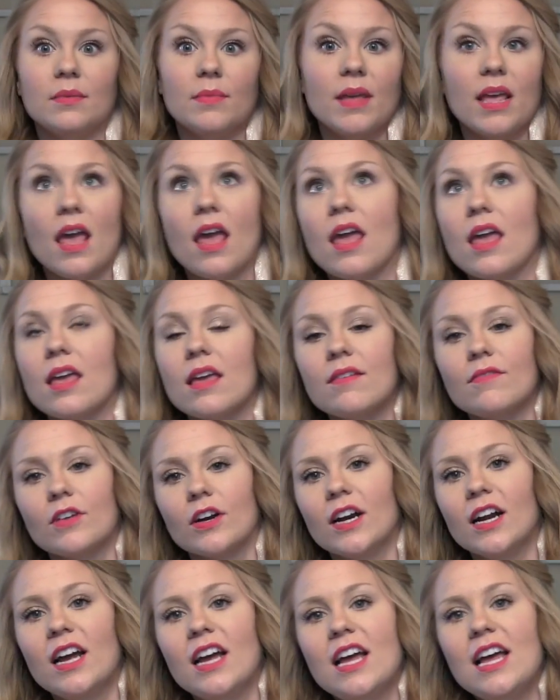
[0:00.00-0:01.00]
to behave
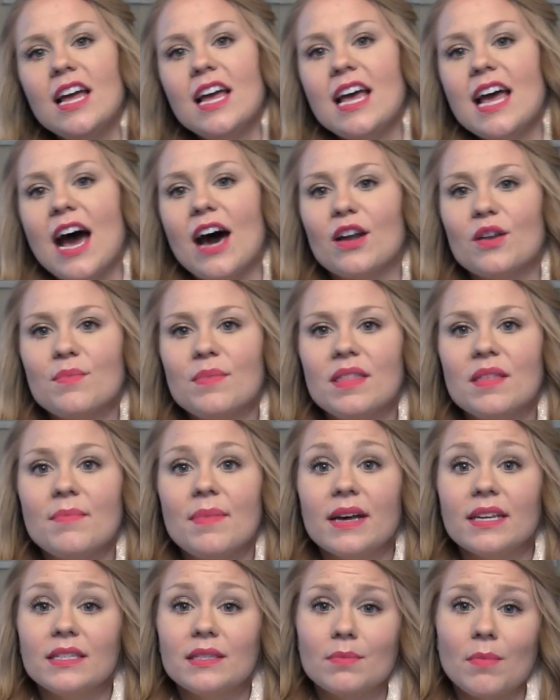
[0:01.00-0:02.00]
or how to be the
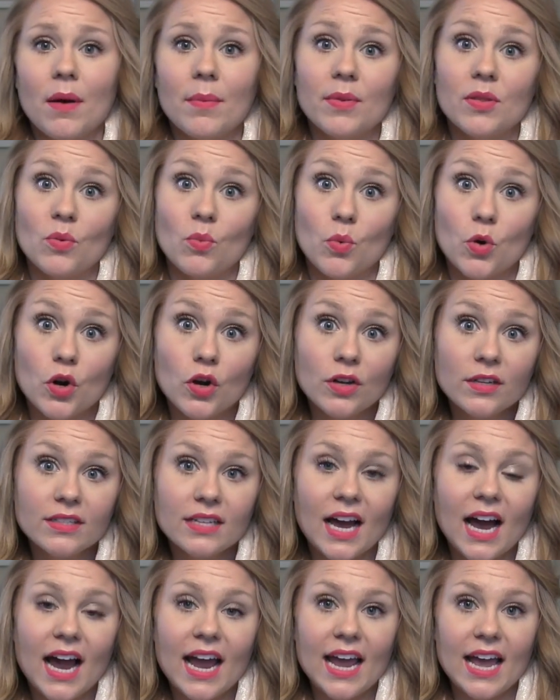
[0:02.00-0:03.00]
best mom in the world.
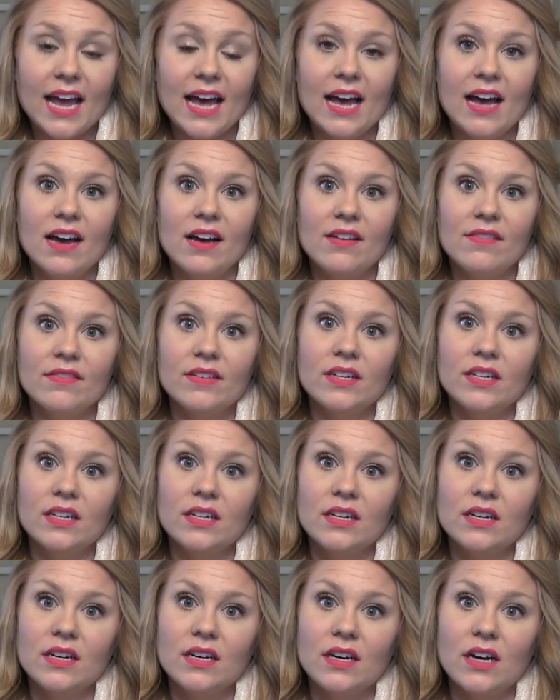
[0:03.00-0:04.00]
I have
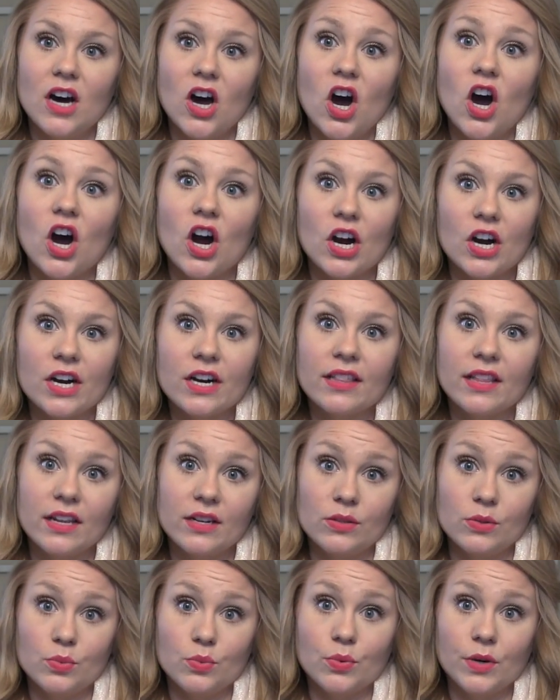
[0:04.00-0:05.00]
a heart
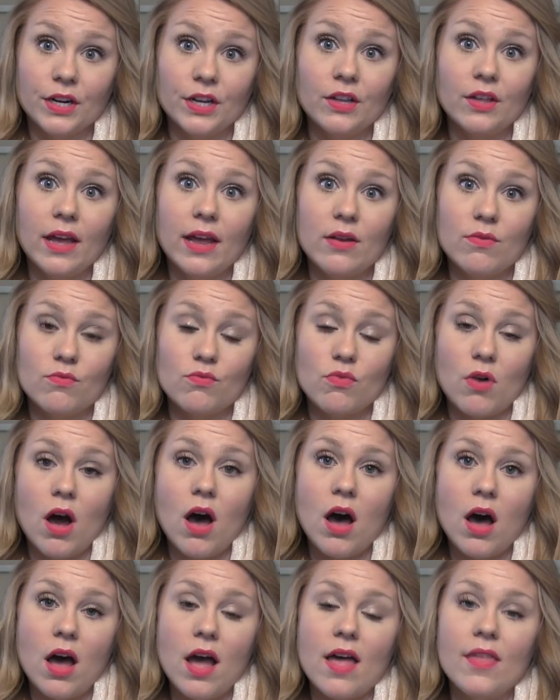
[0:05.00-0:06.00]
that is real and
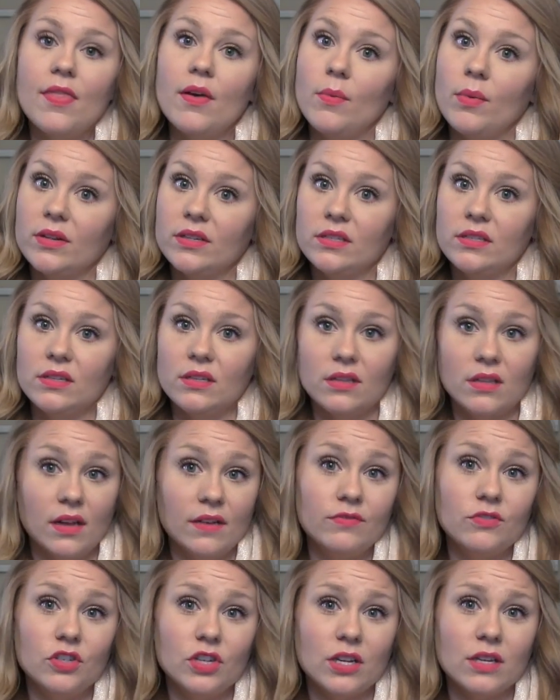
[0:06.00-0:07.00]
raw and that wants to
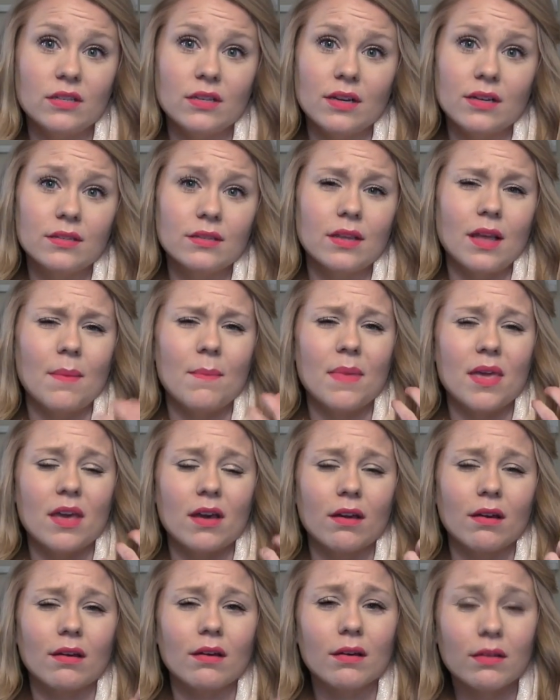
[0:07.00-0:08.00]
love Jesus and be
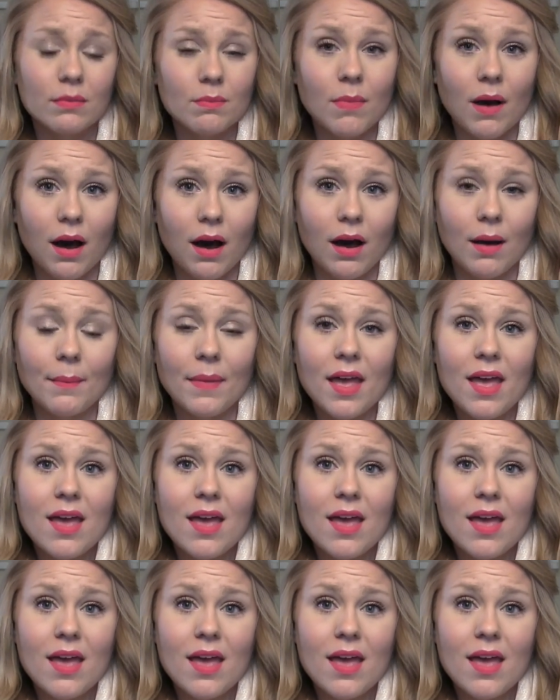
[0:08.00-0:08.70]
a good mom